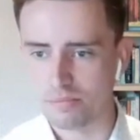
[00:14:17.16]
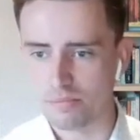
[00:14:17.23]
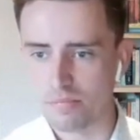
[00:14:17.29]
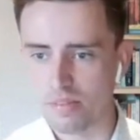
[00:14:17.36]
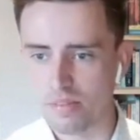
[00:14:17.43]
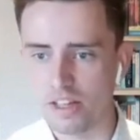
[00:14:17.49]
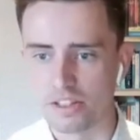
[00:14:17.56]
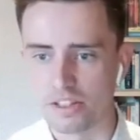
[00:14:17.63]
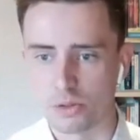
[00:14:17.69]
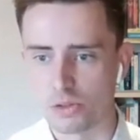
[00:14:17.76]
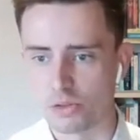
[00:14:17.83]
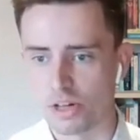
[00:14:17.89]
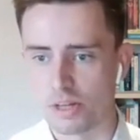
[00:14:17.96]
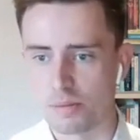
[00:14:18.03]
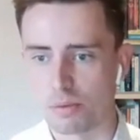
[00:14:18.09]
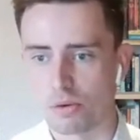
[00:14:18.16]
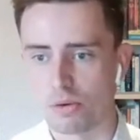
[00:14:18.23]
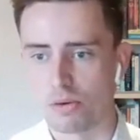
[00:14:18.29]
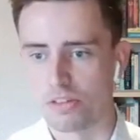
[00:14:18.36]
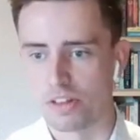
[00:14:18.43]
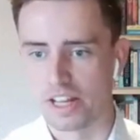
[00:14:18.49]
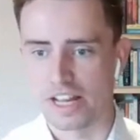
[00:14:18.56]
Yeah. And so it's really
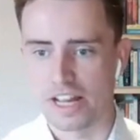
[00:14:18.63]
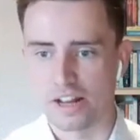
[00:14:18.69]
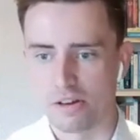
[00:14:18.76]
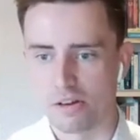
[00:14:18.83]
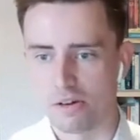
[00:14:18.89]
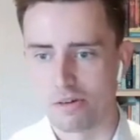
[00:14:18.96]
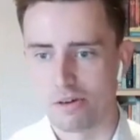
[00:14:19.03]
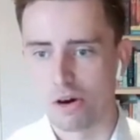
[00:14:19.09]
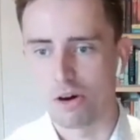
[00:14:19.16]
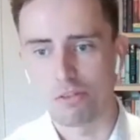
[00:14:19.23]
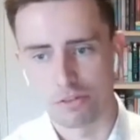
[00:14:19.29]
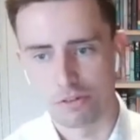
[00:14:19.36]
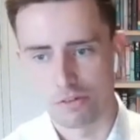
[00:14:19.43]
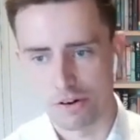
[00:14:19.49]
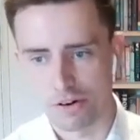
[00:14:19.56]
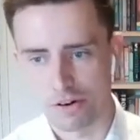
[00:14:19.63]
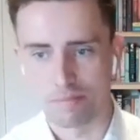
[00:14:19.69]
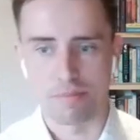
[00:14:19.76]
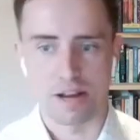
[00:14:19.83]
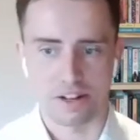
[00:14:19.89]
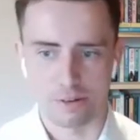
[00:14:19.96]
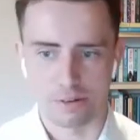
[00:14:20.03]
important that they get off the road and
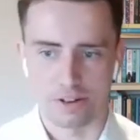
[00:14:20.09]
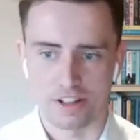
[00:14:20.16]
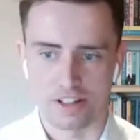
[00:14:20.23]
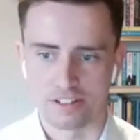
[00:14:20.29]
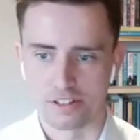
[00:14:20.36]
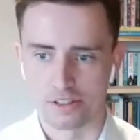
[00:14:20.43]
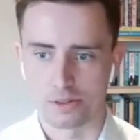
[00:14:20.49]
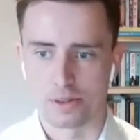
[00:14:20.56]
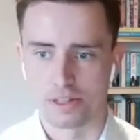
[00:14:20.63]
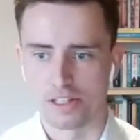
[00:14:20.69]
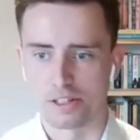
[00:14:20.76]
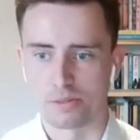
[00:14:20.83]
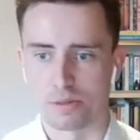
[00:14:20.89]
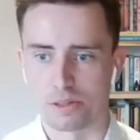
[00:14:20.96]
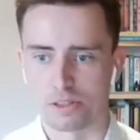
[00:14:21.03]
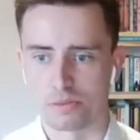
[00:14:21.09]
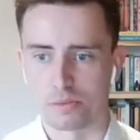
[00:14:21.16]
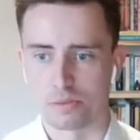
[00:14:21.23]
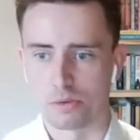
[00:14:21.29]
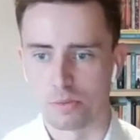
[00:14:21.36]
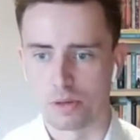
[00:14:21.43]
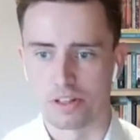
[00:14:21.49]
back on it as quickly as
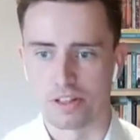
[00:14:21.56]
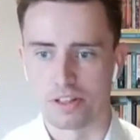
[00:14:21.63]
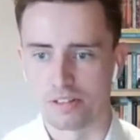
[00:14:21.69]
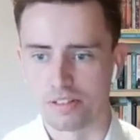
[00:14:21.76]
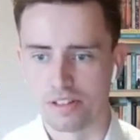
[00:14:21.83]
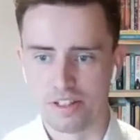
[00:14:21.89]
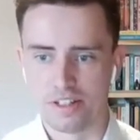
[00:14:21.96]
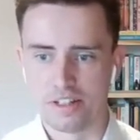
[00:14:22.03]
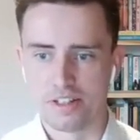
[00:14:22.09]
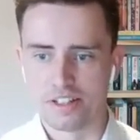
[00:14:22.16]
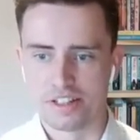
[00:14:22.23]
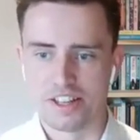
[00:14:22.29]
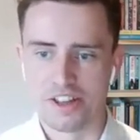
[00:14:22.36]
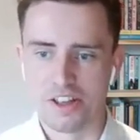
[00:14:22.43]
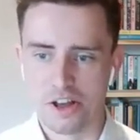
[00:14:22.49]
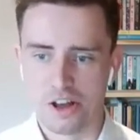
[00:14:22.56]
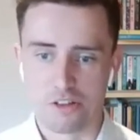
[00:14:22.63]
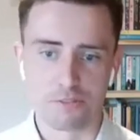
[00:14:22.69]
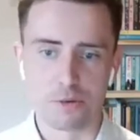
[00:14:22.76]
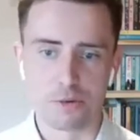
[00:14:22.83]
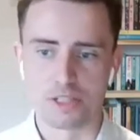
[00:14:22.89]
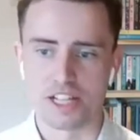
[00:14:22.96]
possible with a
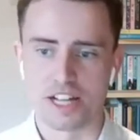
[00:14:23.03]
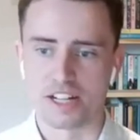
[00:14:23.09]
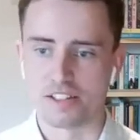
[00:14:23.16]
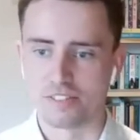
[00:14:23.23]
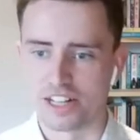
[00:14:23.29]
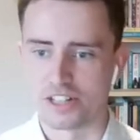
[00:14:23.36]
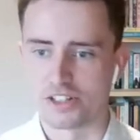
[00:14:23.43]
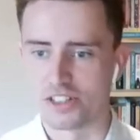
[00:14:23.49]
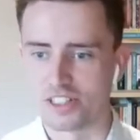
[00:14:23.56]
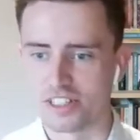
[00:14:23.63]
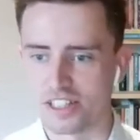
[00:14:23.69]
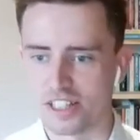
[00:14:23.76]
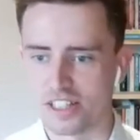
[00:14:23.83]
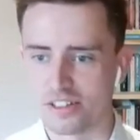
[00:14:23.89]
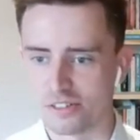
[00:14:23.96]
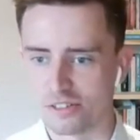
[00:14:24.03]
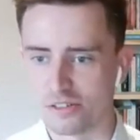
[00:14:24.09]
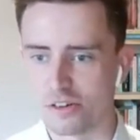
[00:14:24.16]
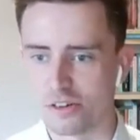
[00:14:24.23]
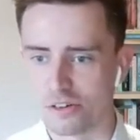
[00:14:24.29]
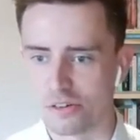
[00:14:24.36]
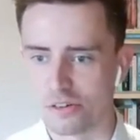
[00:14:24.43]
full tank of electricity or
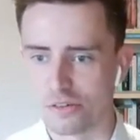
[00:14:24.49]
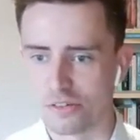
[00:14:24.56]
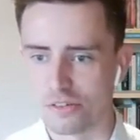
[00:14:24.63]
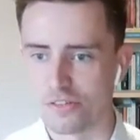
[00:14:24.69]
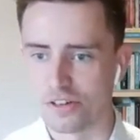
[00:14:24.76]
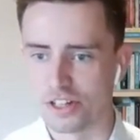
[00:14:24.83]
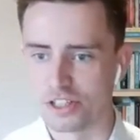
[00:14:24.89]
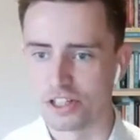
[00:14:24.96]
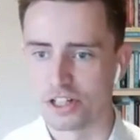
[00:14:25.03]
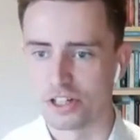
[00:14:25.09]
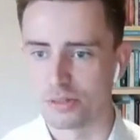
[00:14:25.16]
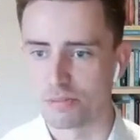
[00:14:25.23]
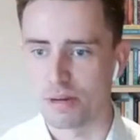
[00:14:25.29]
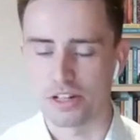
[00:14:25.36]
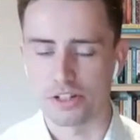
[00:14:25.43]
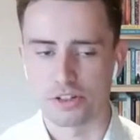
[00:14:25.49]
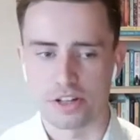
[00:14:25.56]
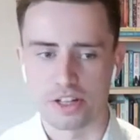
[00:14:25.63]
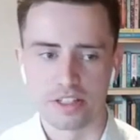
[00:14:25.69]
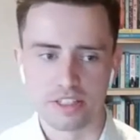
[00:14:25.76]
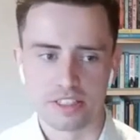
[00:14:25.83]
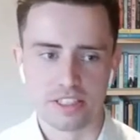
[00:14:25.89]
a fully charged battery.
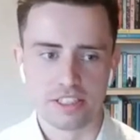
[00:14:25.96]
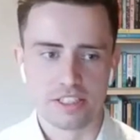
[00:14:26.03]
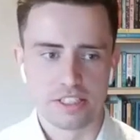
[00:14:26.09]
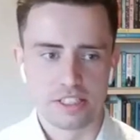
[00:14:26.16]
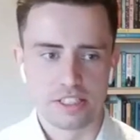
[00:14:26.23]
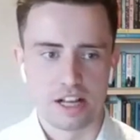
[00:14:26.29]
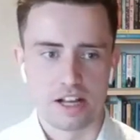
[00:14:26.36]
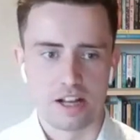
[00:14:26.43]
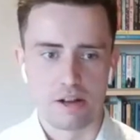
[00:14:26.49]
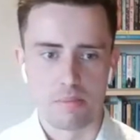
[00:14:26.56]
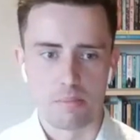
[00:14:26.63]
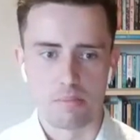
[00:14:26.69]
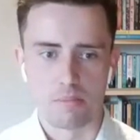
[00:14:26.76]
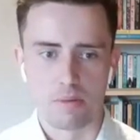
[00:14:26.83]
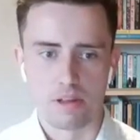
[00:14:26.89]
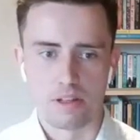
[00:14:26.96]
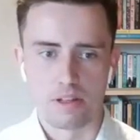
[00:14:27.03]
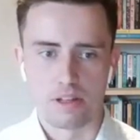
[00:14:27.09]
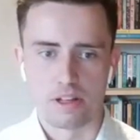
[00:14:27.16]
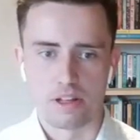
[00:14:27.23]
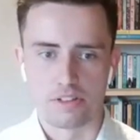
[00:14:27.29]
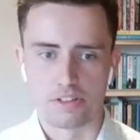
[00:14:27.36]
And
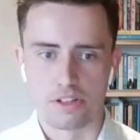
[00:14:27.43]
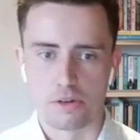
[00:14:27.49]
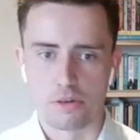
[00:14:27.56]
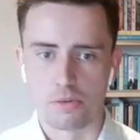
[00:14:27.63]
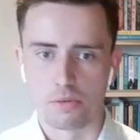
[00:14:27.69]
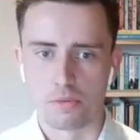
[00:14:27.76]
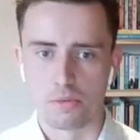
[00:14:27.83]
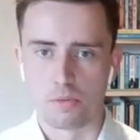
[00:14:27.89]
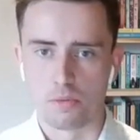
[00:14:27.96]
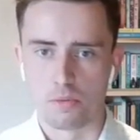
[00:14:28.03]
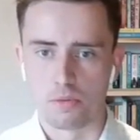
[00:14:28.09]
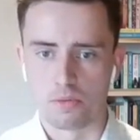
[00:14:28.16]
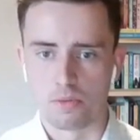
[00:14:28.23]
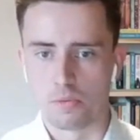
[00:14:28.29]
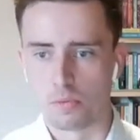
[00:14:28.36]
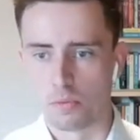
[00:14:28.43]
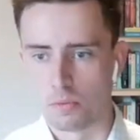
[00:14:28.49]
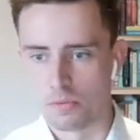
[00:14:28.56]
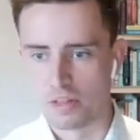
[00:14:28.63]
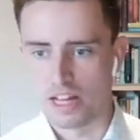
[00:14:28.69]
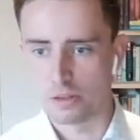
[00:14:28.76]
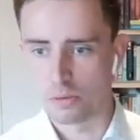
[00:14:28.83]
so
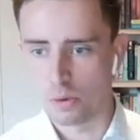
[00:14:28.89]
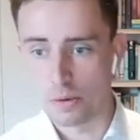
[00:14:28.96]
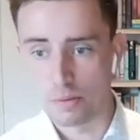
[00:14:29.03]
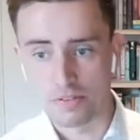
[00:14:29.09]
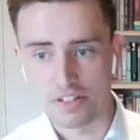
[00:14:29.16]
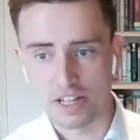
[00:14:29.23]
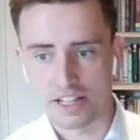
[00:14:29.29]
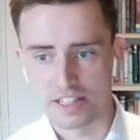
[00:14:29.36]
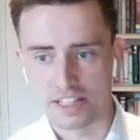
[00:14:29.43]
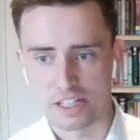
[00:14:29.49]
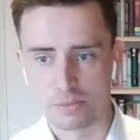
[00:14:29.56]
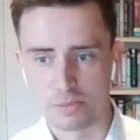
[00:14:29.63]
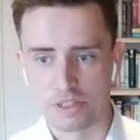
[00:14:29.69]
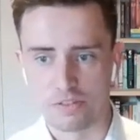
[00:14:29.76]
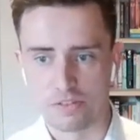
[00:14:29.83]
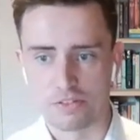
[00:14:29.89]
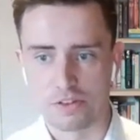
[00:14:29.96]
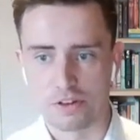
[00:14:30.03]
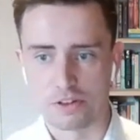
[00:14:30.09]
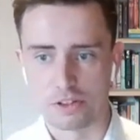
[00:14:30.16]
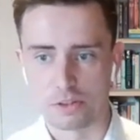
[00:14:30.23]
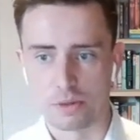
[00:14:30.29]
that's why we've taken that specific
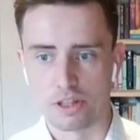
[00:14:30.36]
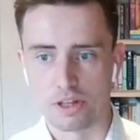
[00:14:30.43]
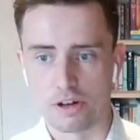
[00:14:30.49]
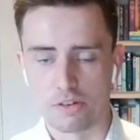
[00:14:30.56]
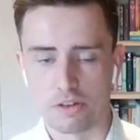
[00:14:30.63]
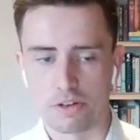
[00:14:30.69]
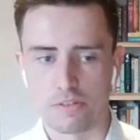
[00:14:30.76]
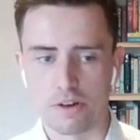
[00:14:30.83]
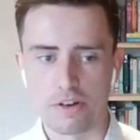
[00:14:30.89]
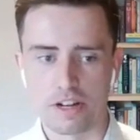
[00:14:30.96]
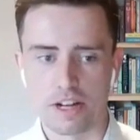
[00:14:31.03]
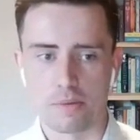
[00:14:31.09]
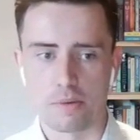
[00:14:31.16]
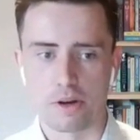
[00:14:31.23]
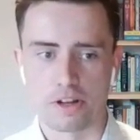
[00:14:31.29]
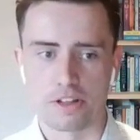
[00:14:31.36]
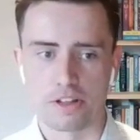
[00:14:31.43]
focus with our on-the-road network.